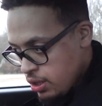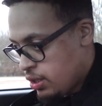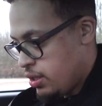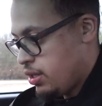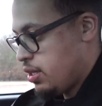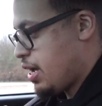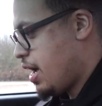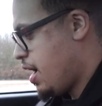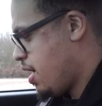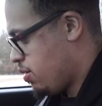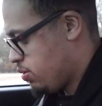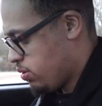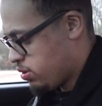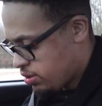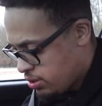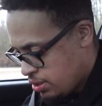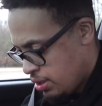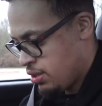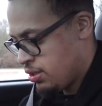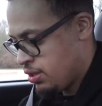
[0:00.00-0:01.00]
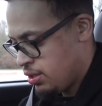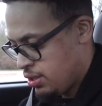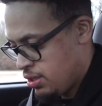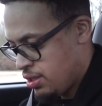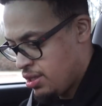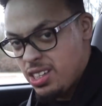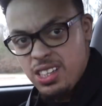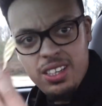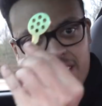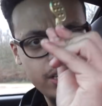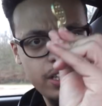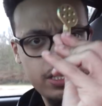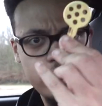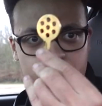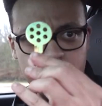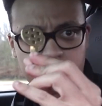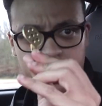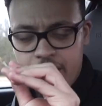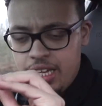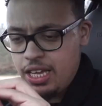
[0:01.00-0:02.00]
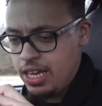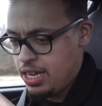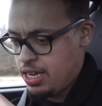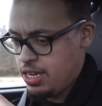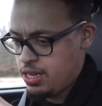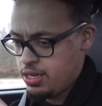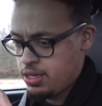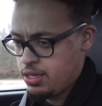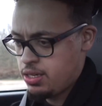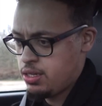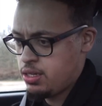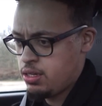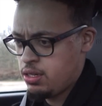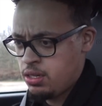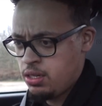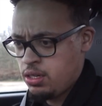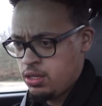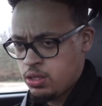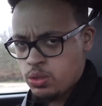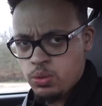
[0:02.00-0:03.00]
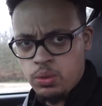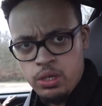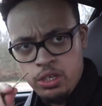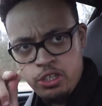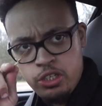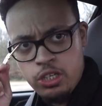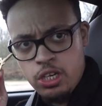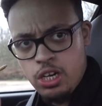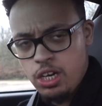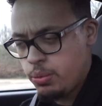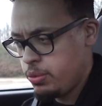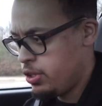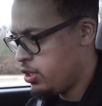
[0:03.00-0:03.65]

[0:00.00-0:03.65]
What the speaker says: Now, look at this for a key. It's quite sharp.